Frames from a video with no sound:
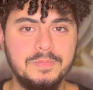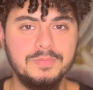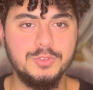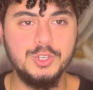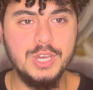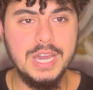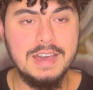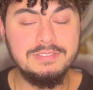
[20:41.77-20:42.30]

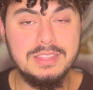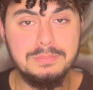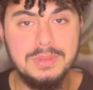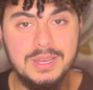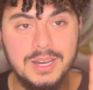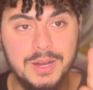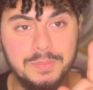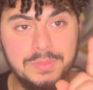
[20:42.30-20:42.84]
You have to
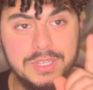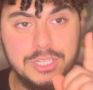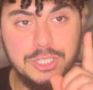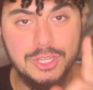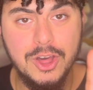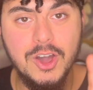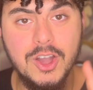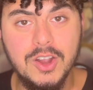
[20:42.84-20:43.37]
become the
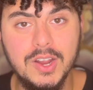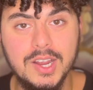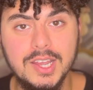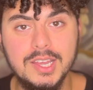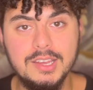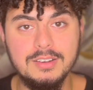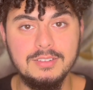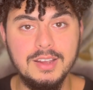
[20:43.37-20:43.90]
star,
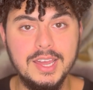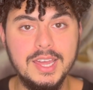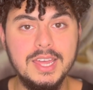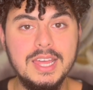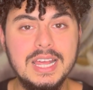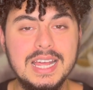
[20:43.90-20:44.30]
right?